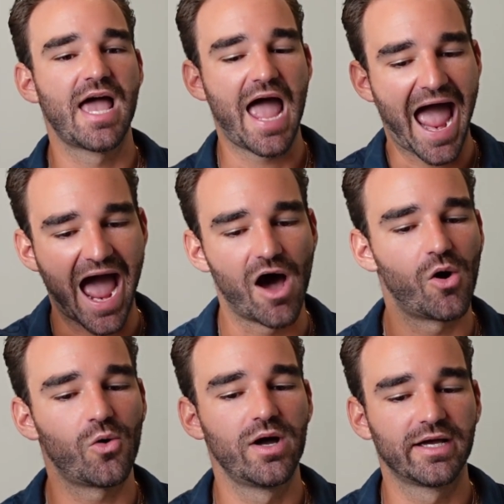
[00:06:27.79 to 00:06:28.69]

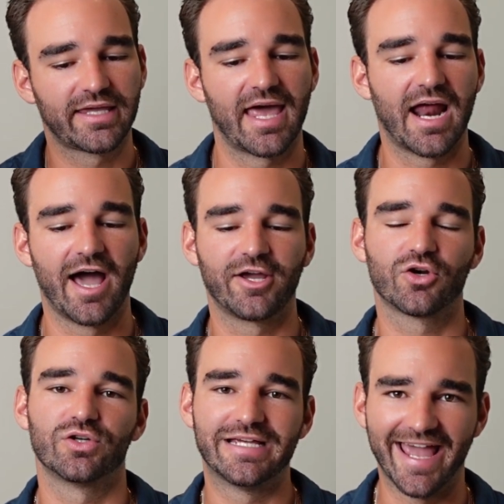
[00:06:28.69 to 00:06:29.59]
how can I
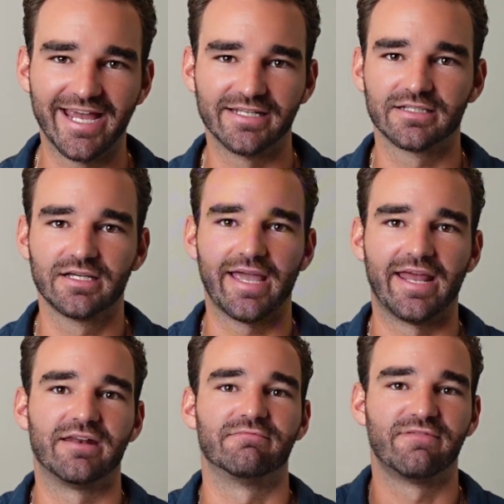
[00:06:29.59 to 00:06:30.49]
create
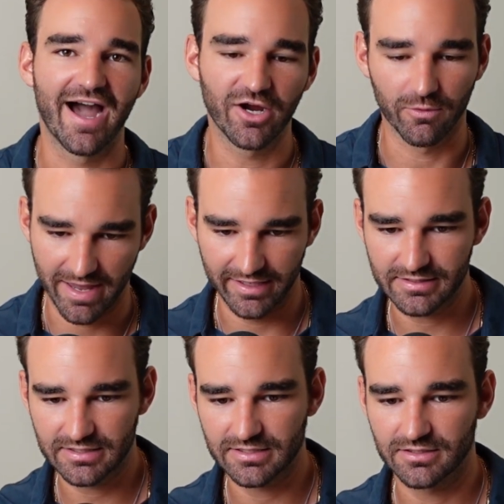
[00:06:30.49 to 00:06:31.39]
an
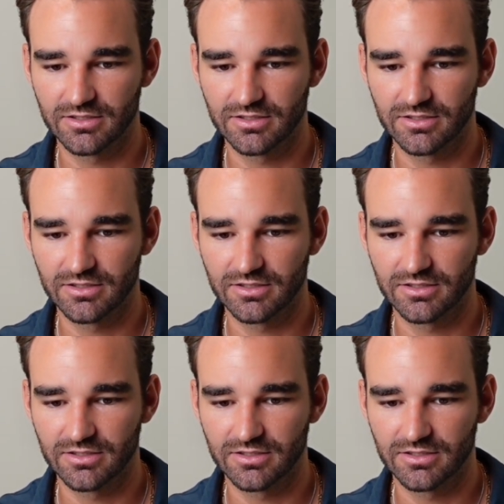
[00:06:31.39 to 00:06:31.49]
environment